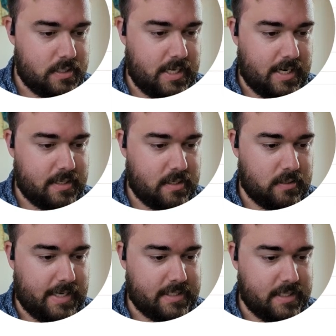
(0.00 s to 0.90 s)
debt
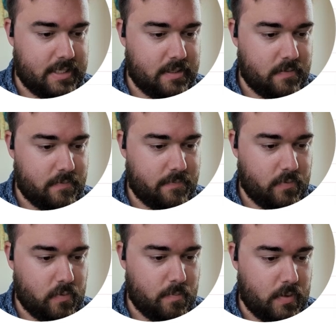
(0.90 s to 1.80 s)
collecting
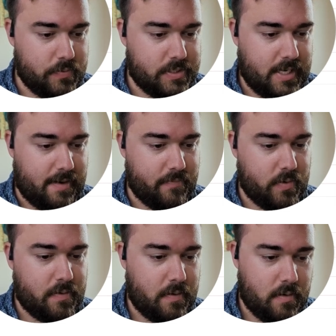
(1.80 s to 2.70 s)
for Moe's Tavern.